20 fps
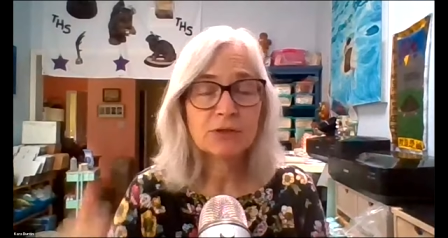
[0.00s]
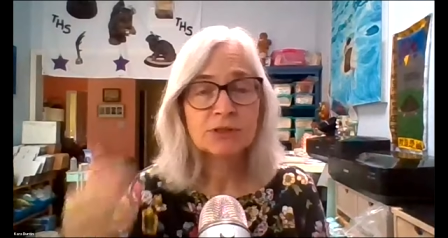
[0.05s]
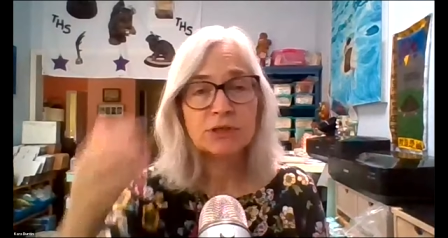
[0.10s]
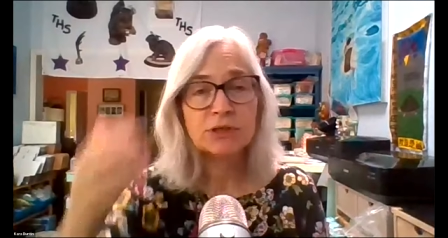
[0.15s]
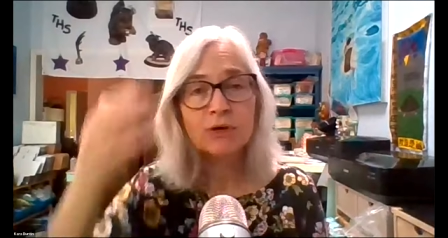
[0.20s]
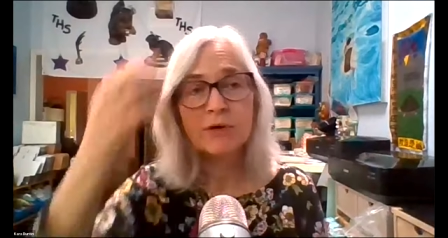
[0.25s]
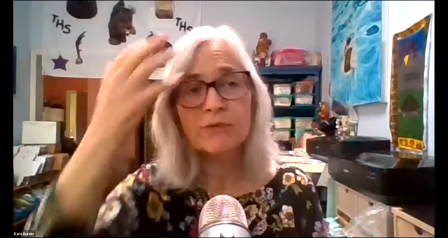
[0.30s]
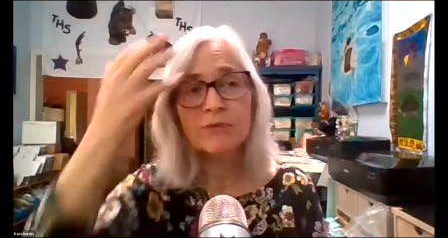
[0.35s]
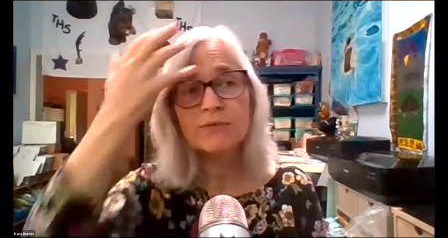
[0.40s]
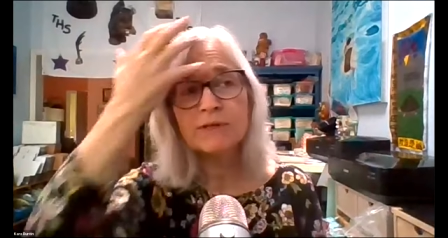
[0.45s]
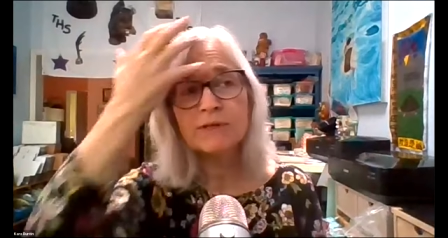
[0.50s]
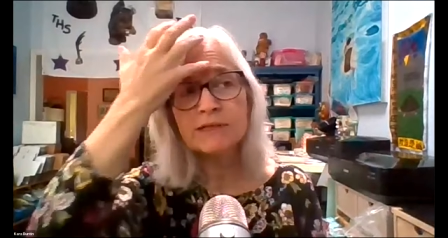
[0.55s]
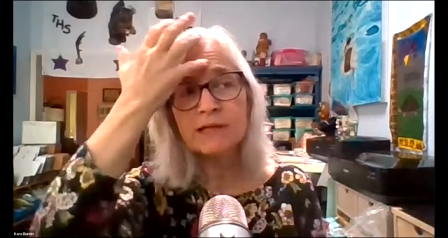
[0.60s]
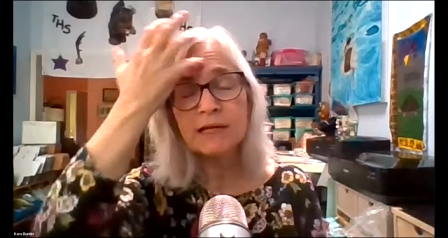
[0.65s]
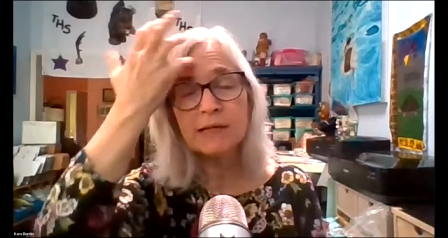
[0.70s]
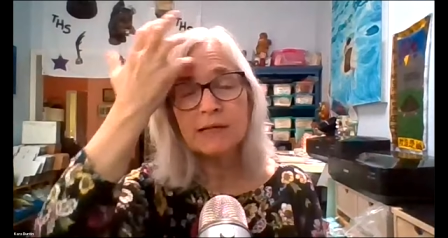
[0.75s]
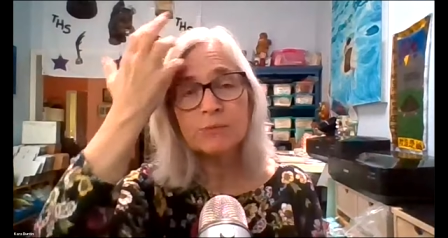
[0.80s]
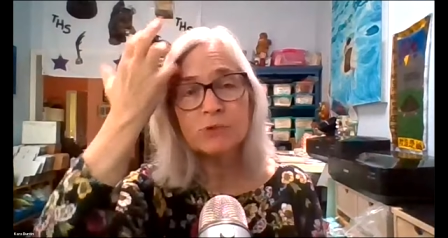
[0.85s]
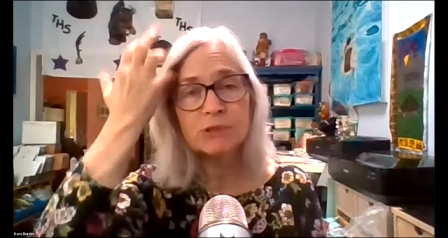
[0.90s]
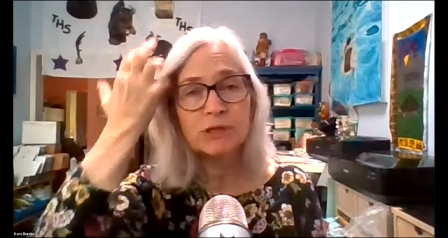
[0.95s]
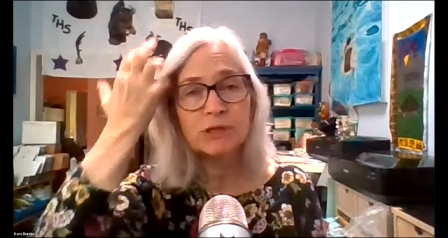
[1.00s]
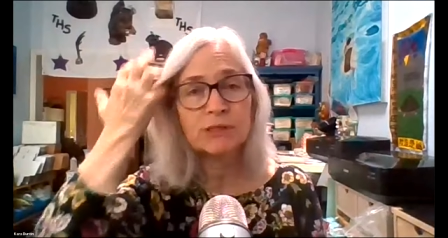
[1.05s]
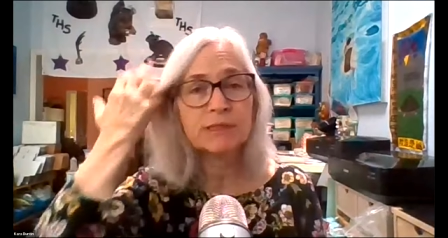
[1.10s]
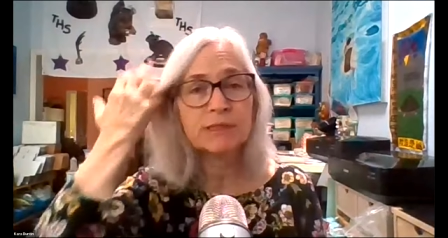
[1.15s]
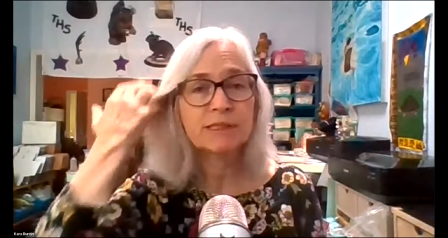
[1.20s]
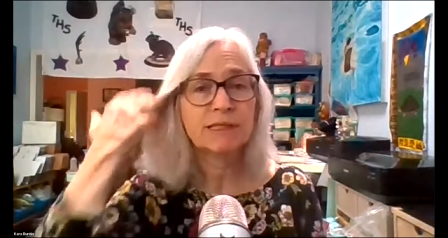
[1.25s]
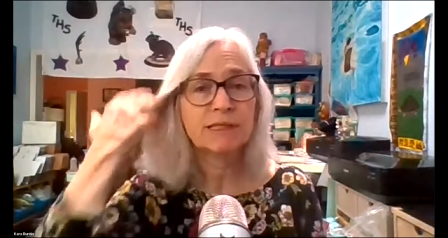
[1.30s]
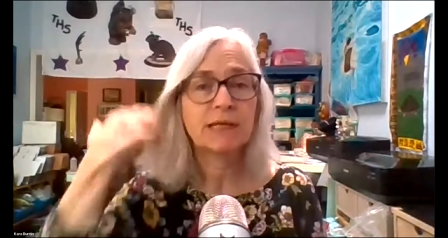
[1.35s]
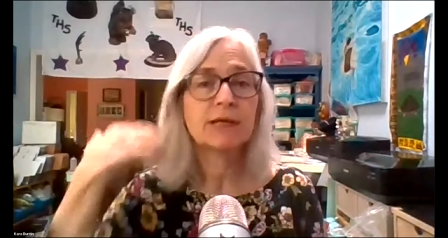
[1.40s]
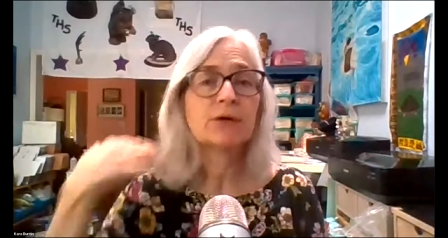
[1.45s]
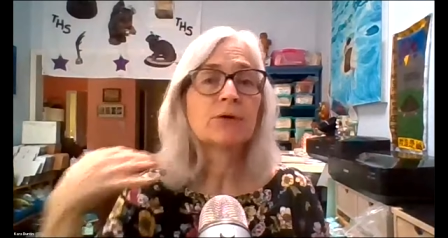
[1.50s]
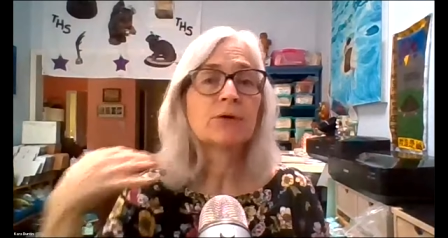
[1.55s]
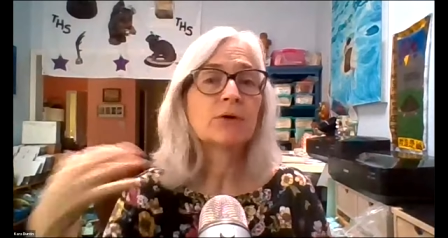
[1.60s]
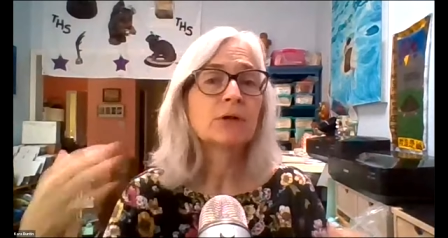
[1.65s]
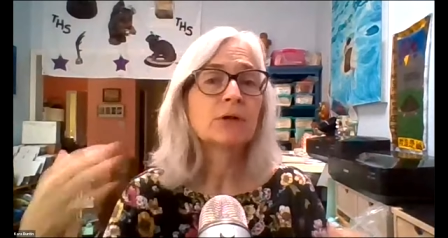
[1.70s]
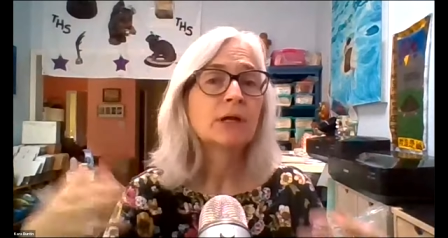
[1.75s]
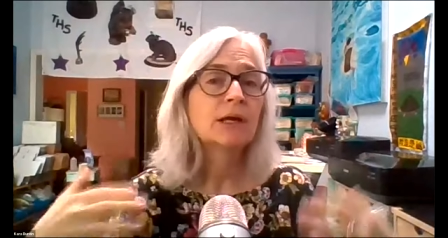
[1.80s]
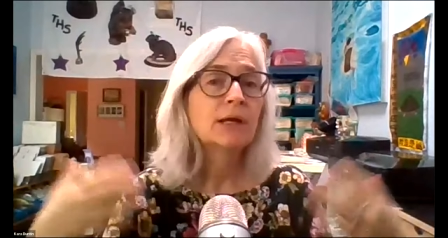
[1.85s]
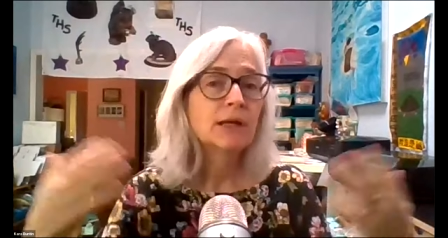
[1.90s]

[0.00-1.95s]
So if this item was on sale